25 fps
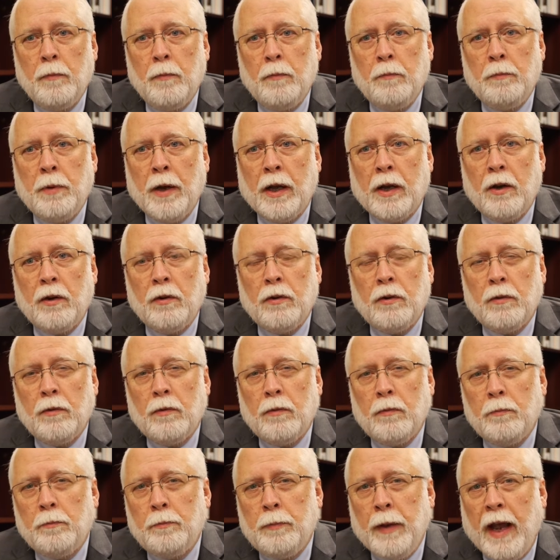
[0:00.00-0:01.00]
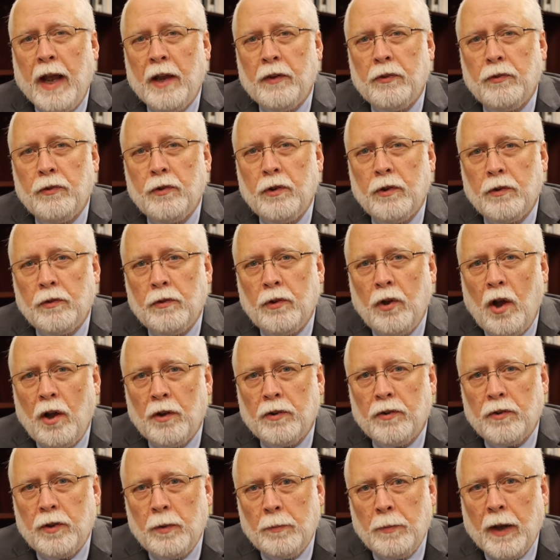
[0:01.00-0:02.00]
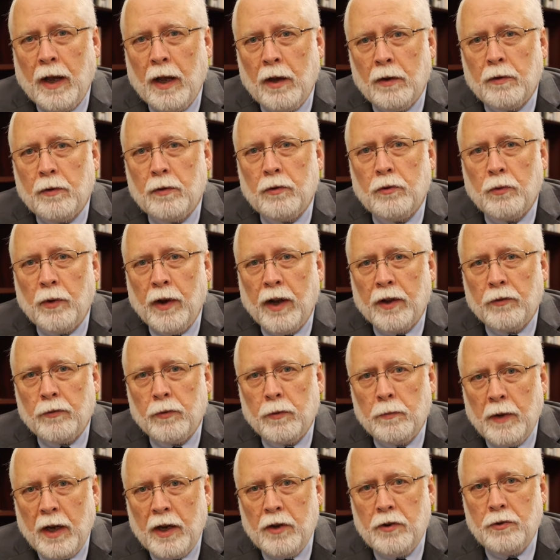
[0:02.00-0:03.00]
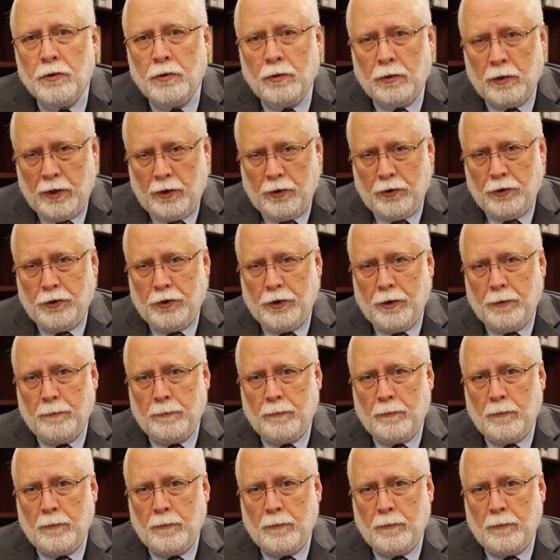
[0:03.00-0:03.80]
But Bass talked about transformational leadership.